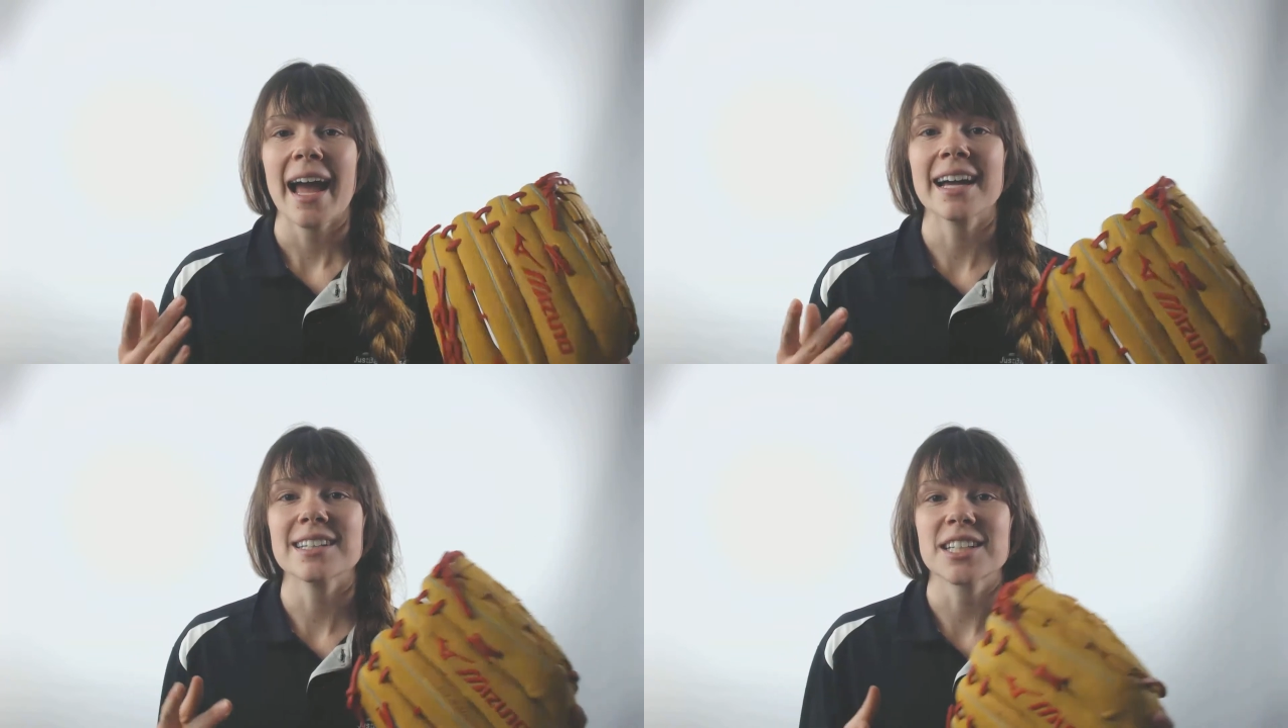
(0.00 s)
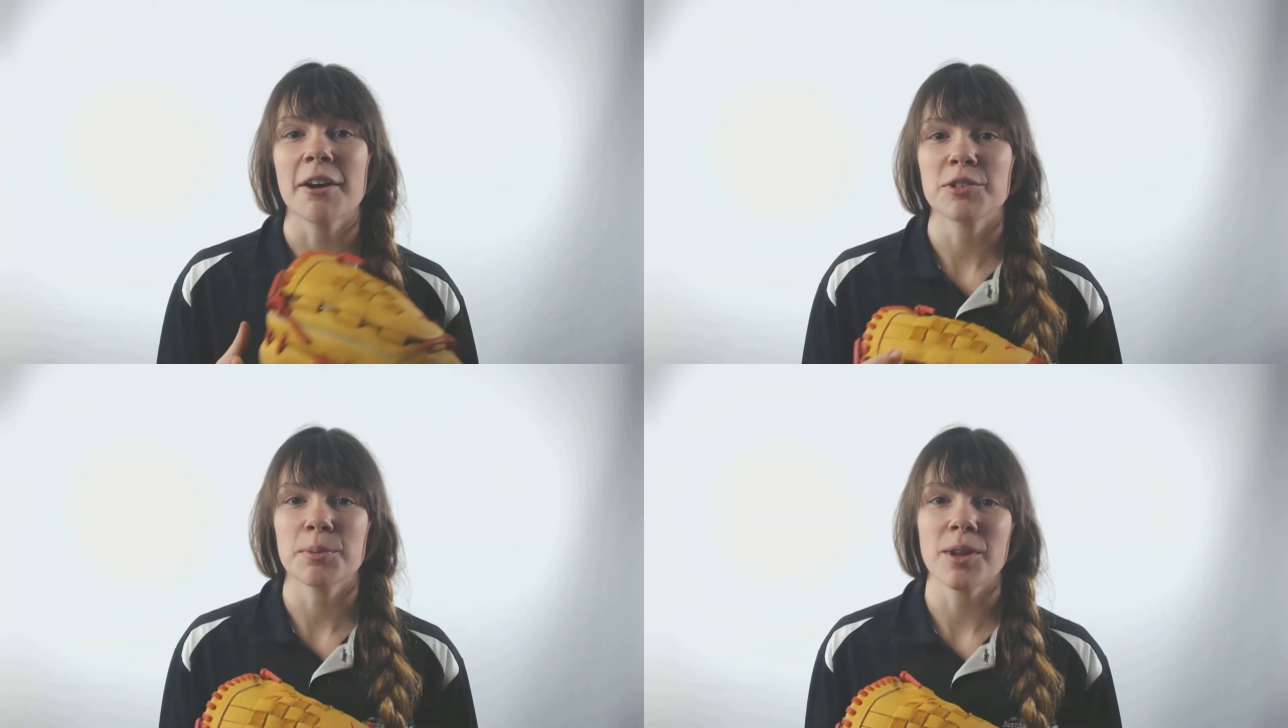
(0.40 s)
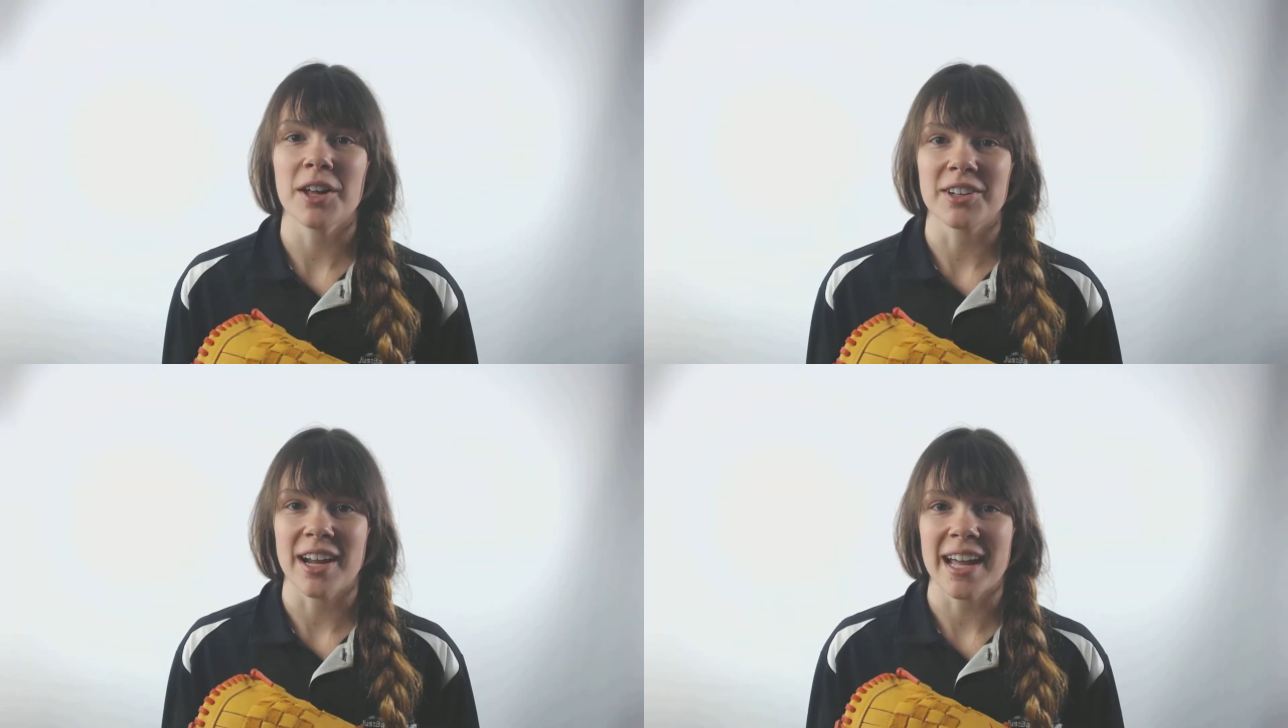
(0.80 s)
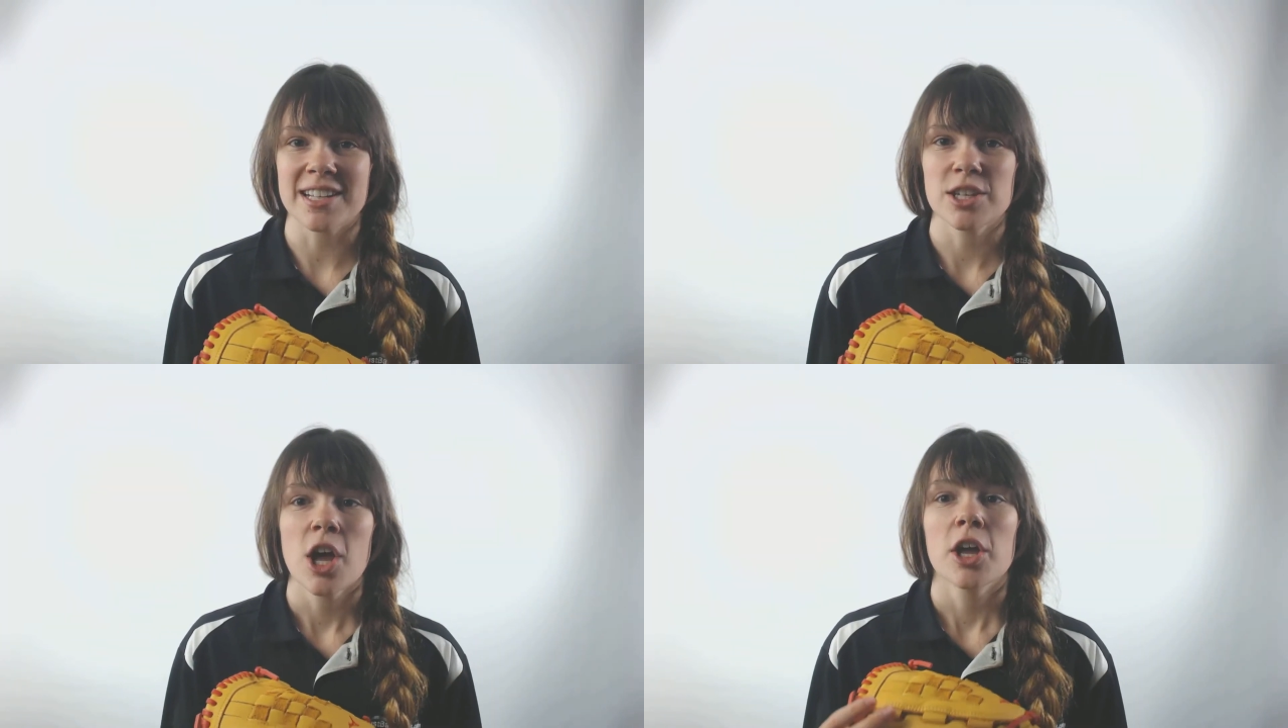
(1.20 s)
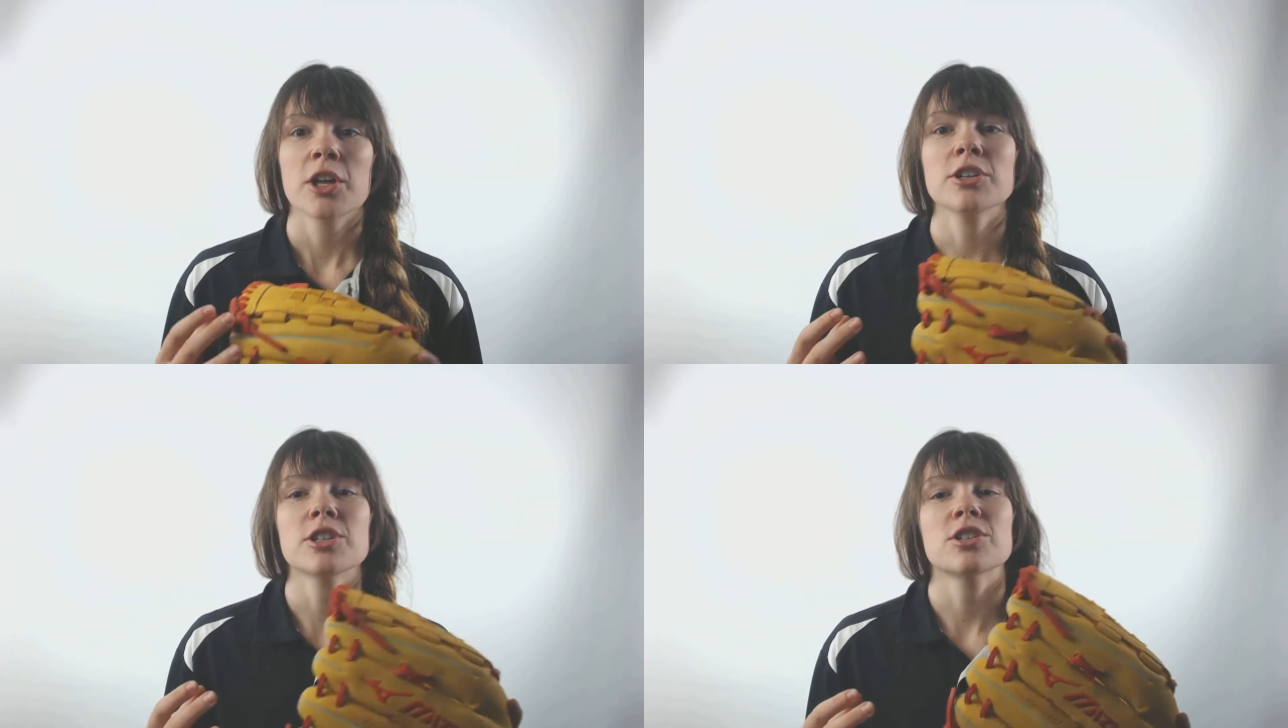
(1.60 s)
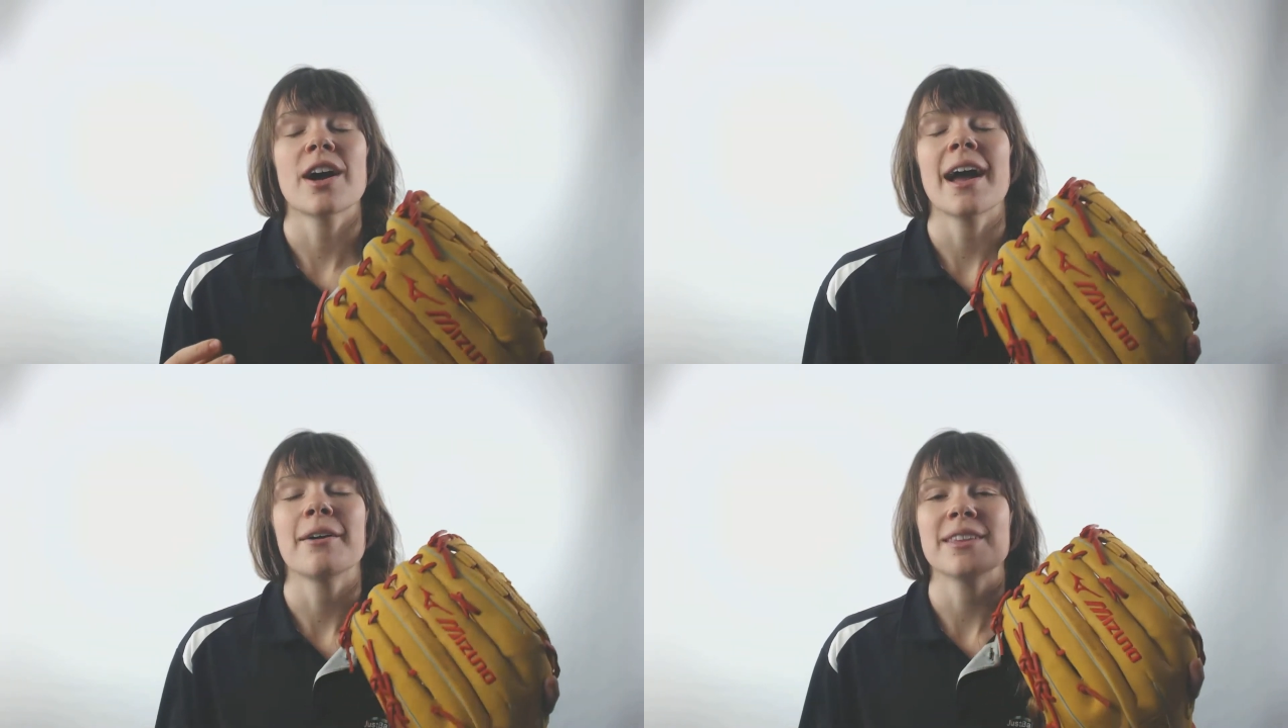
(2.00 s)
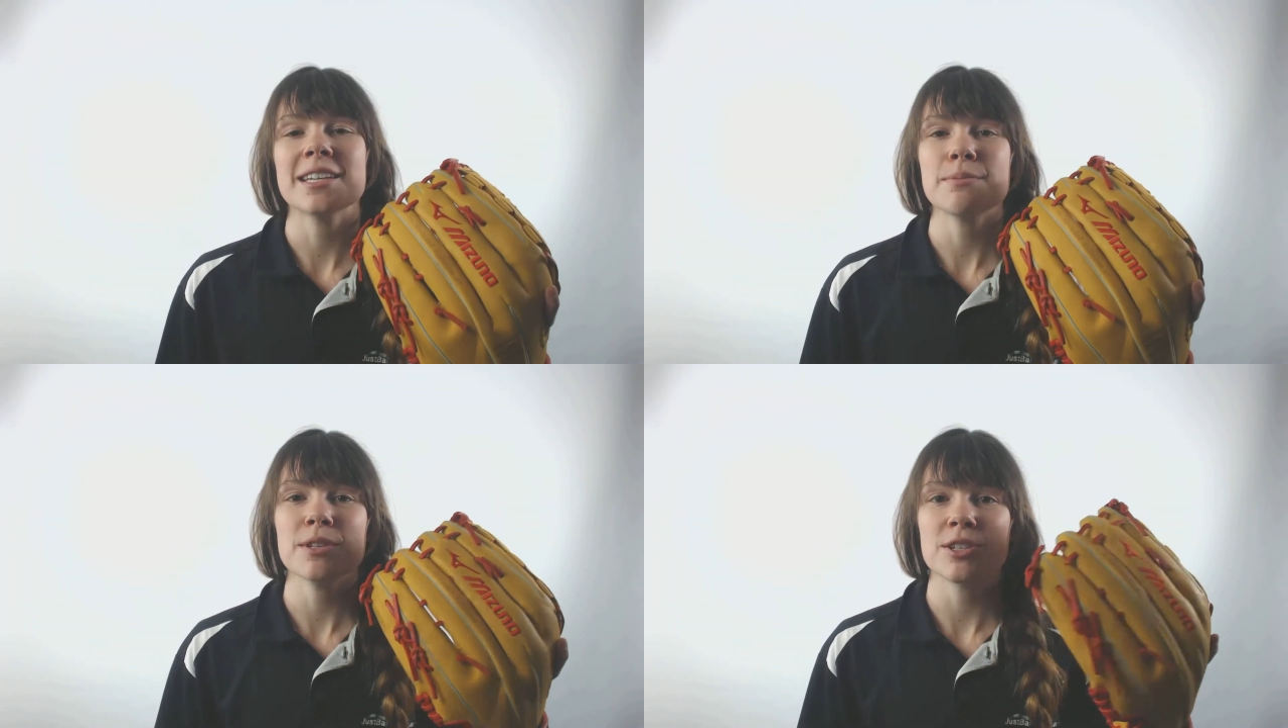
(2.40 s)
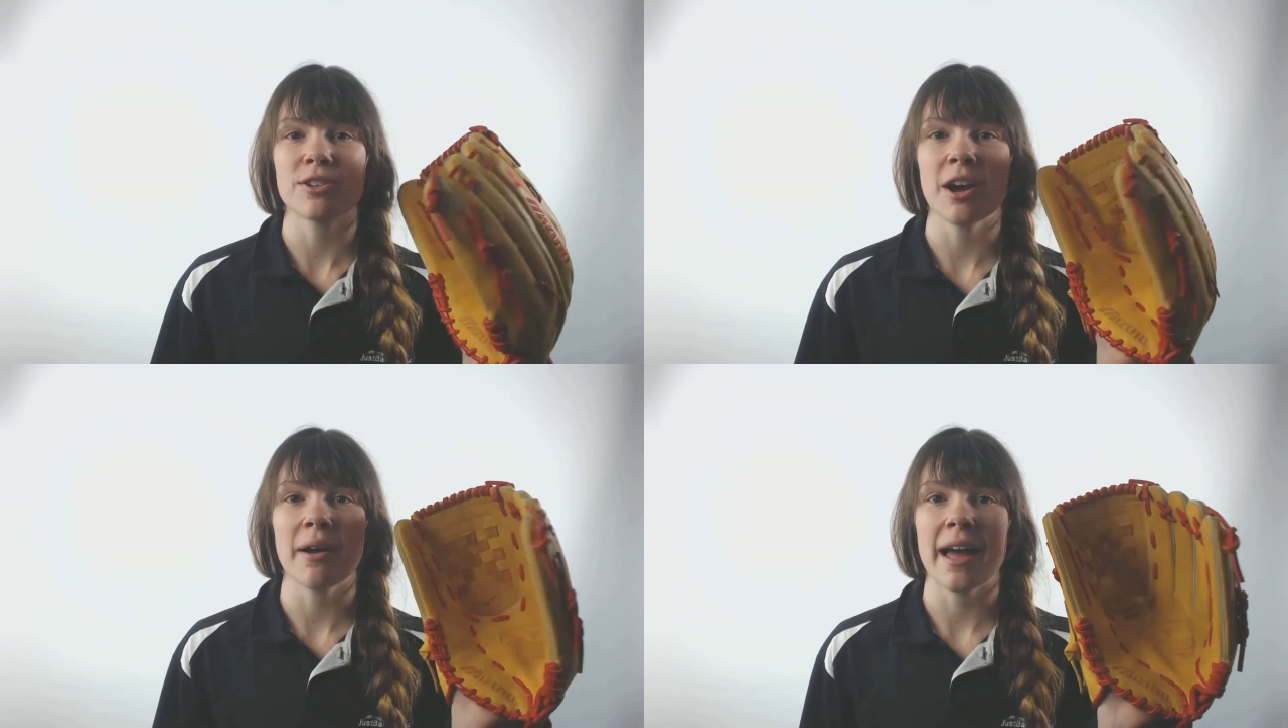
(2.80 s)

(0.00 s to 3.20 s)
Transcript: and is comfortable on your hands, you should try out this Mizuno